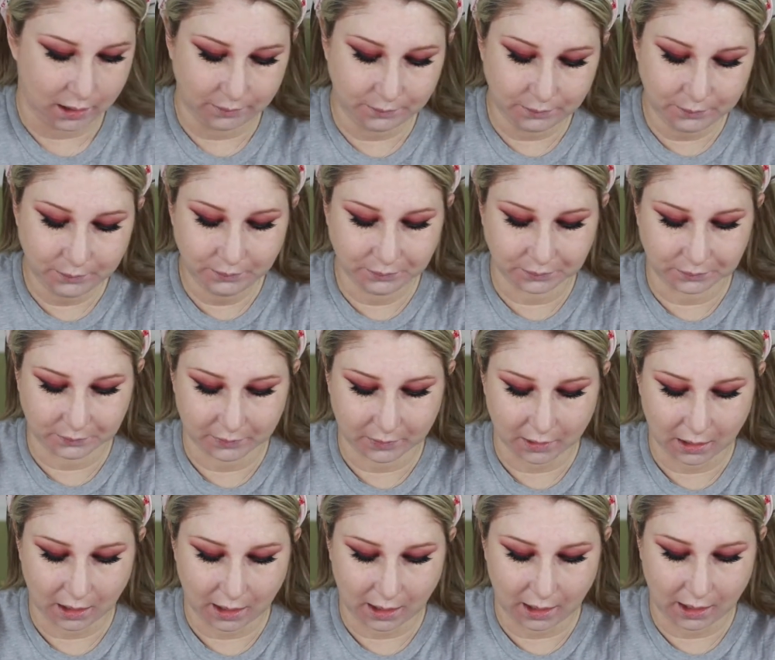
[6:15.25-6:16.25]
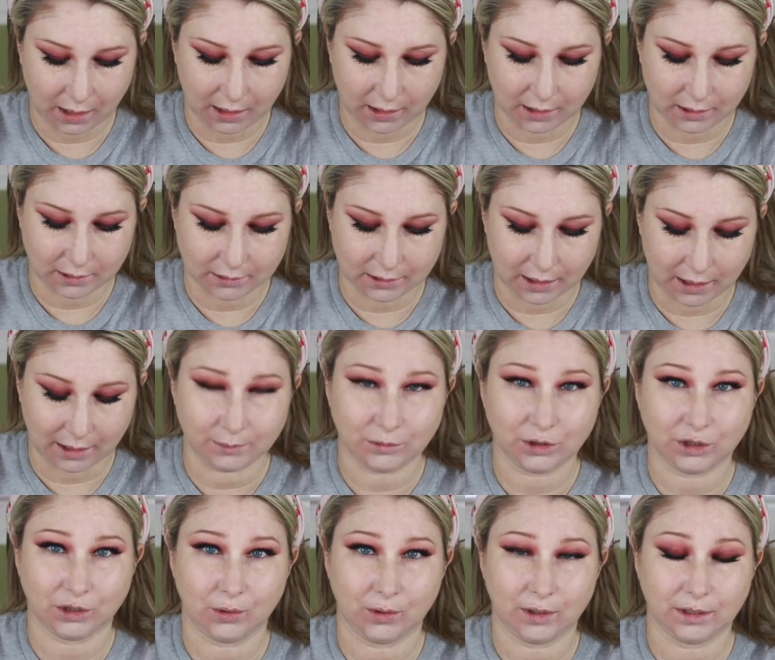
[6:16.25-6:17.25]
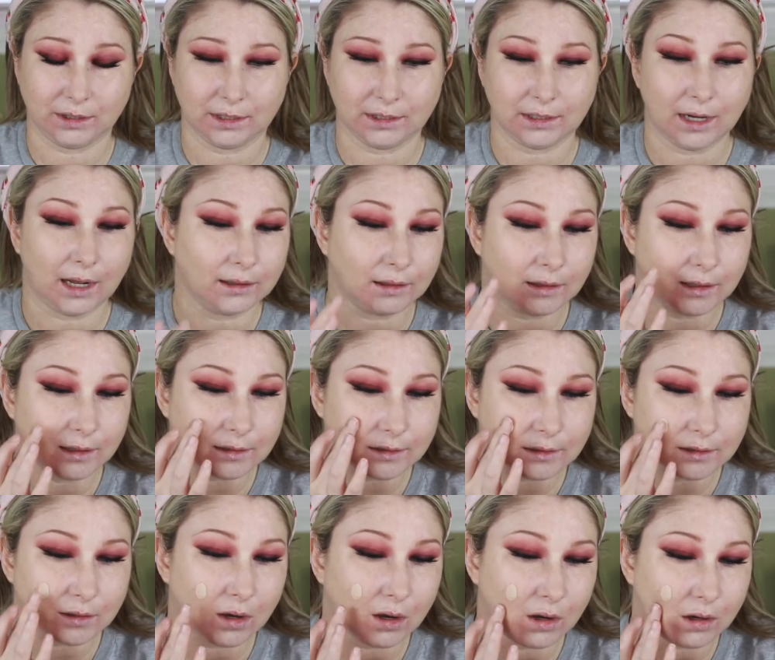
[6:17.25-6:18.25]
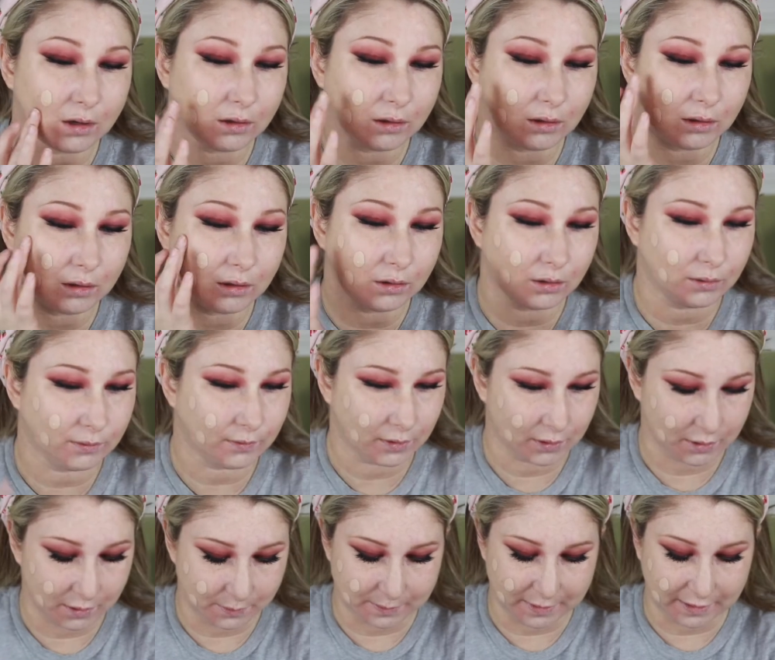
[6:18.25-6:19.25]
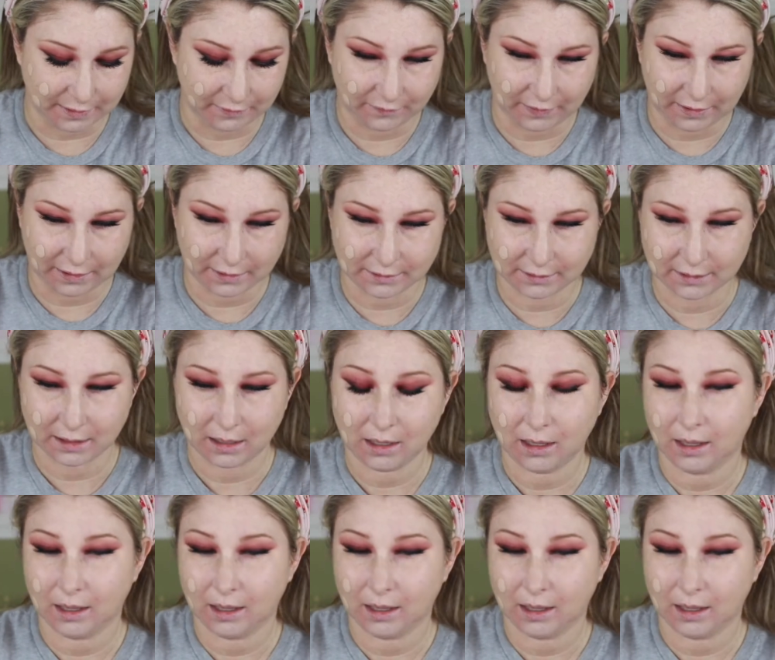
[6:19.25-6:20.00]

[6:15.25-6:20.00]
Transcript: And I'm just going to dot this all over my face.